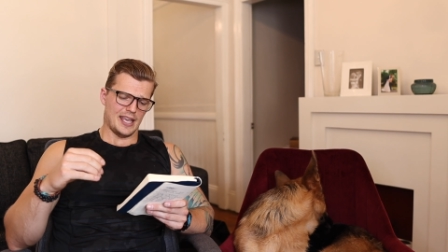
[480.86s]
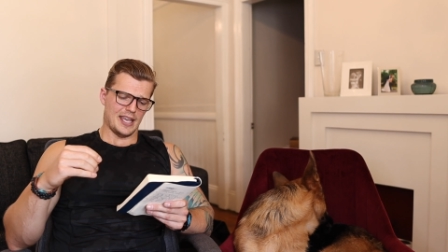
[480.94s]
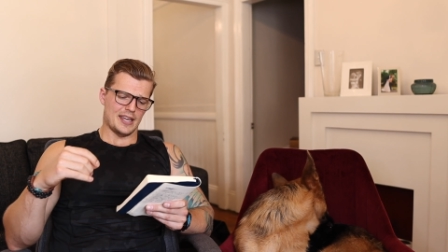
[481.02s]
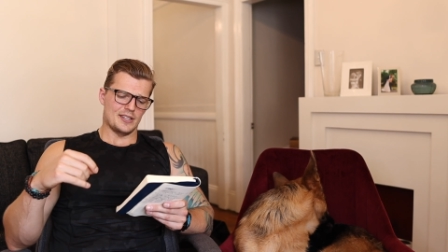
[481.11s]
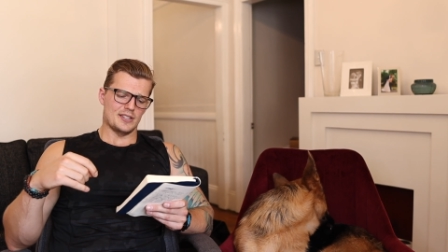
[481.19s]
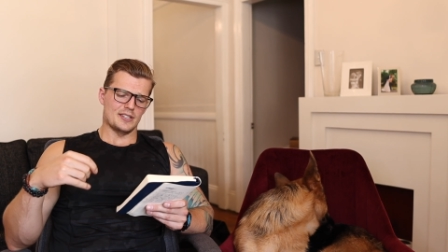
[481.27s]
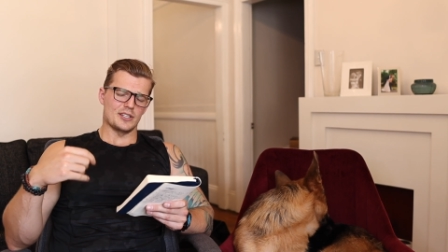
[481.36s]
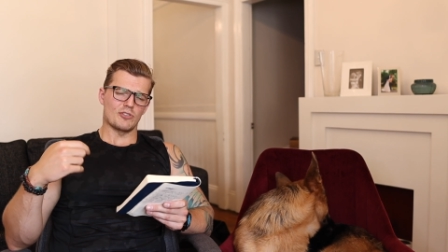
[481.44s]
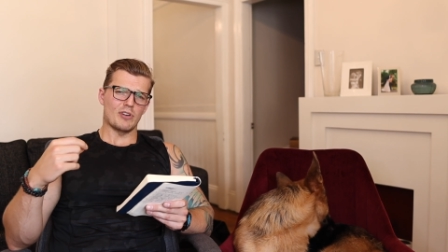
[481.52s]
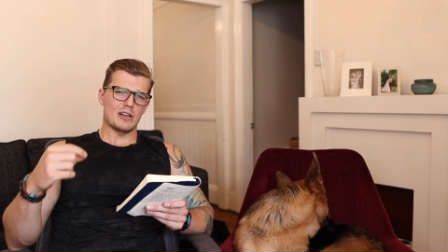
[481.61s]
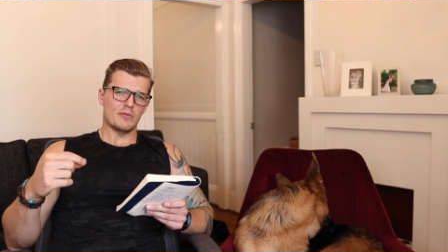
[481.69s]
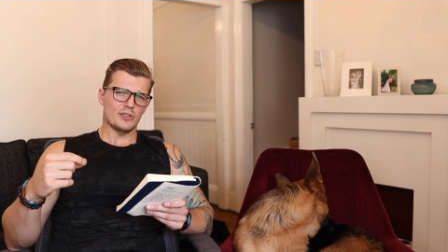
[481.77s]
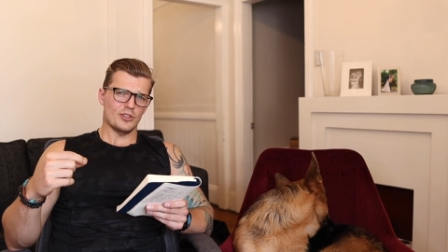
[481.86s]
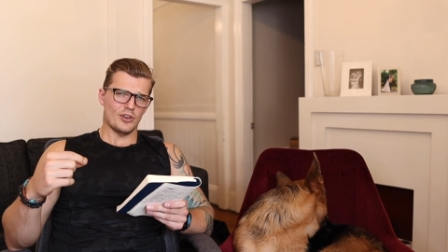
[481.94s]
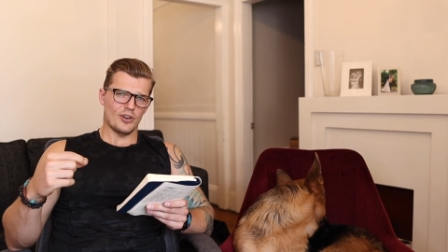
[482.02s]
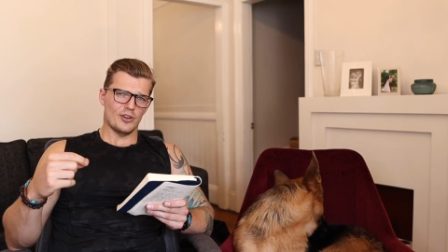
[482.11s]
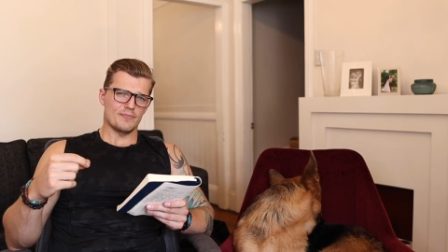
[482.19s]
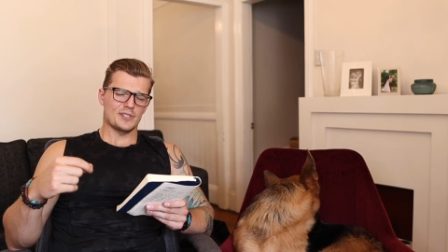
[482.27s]
and didn't agree with
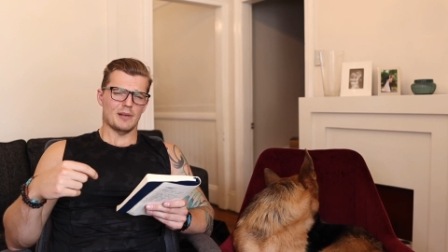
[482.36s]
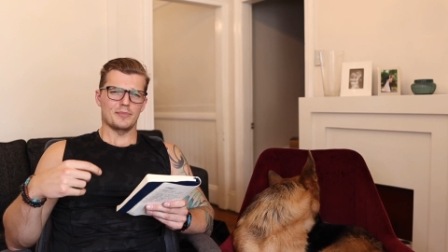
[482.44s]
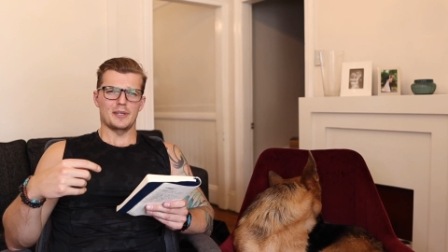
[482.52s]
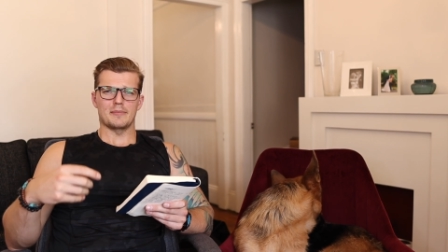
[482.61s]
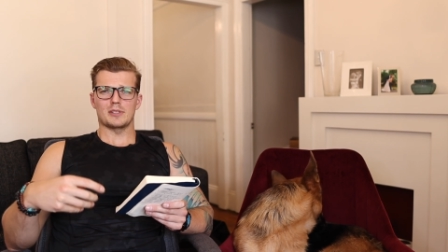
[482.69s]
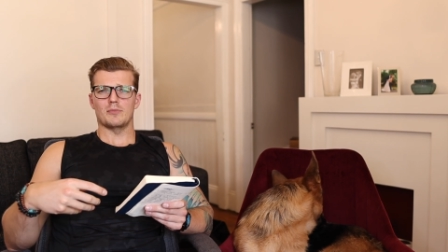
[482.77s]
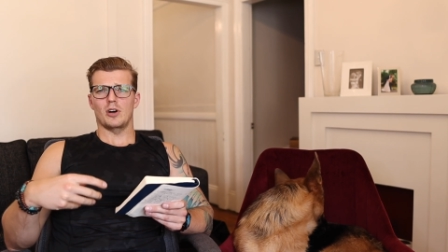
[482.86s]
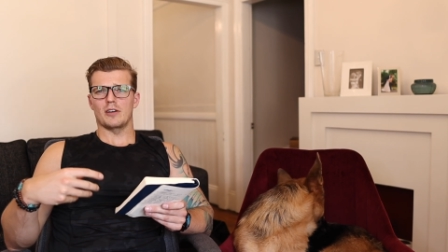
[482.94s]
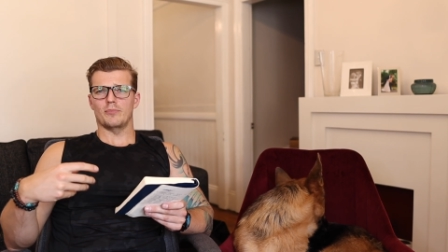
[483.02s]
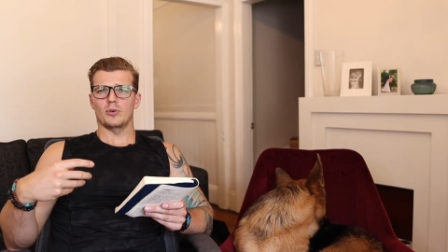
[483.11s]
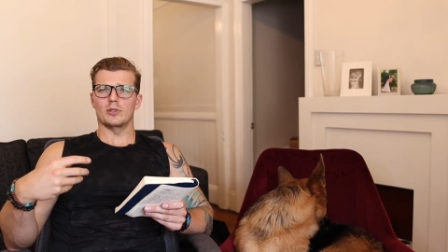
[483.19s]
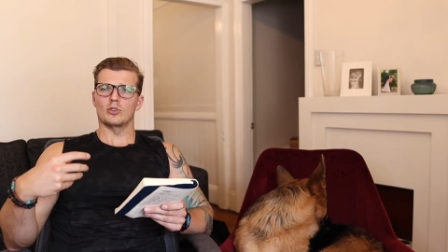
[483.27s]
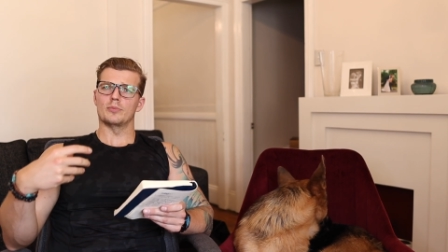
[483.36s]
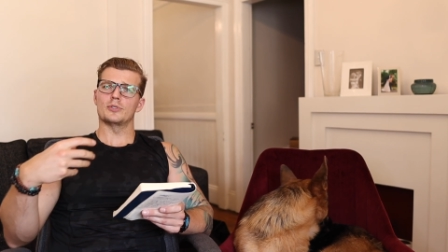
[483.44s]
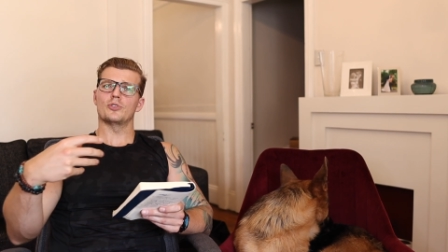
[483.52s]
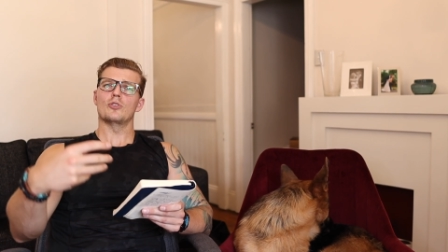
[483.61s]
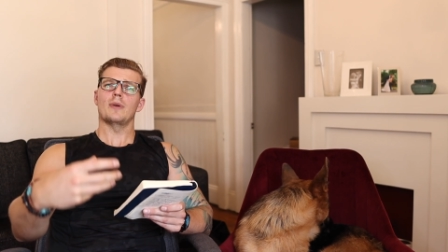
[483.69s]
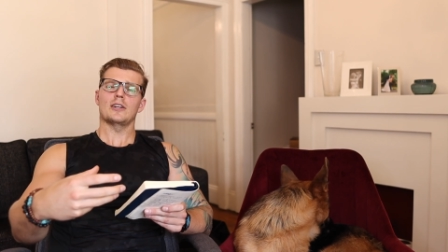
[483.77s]
her. Some things I might have put a little bit
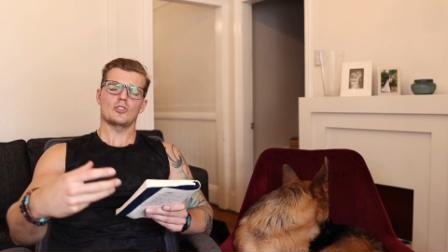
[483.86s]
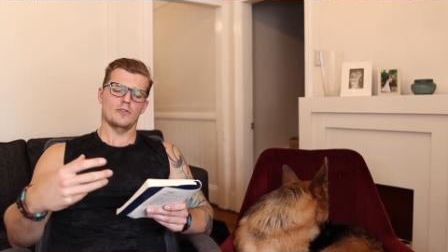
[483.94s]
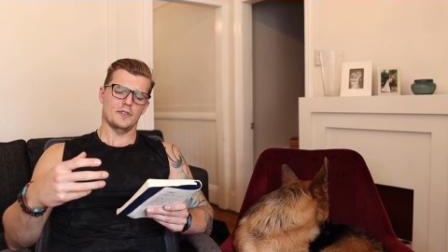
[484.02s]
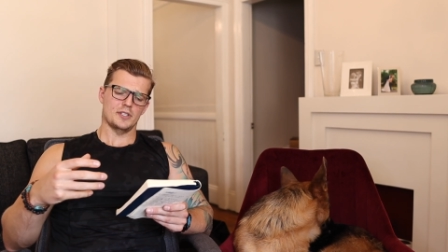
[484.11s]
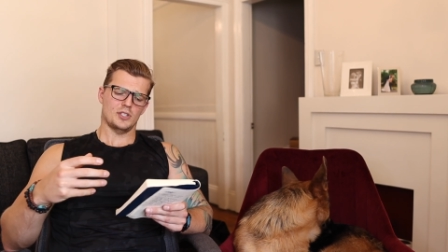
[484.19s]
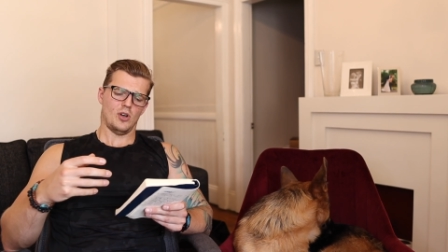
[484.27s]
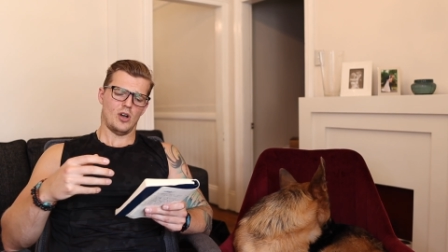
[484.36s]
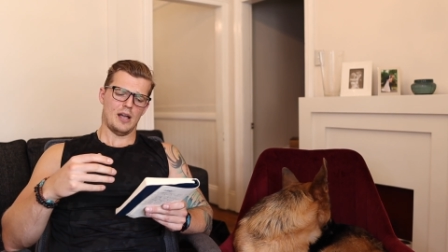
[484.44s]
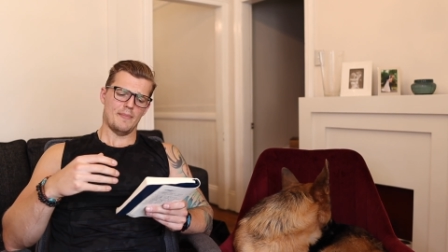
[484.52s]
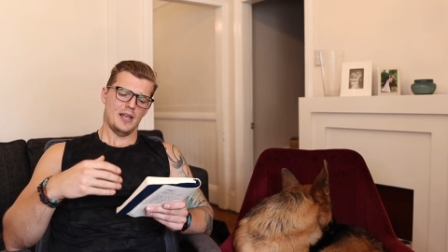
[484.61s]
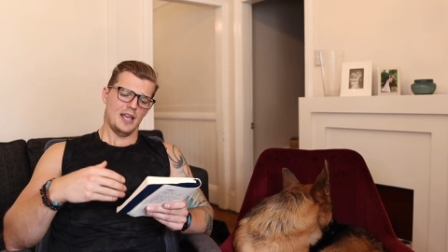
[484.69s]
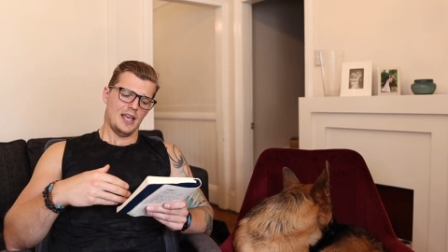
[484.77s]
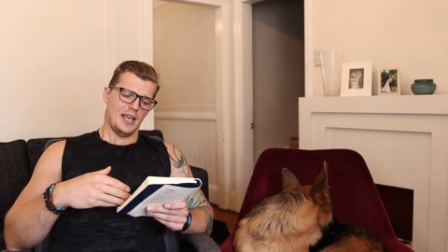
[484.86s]
too much of at the time.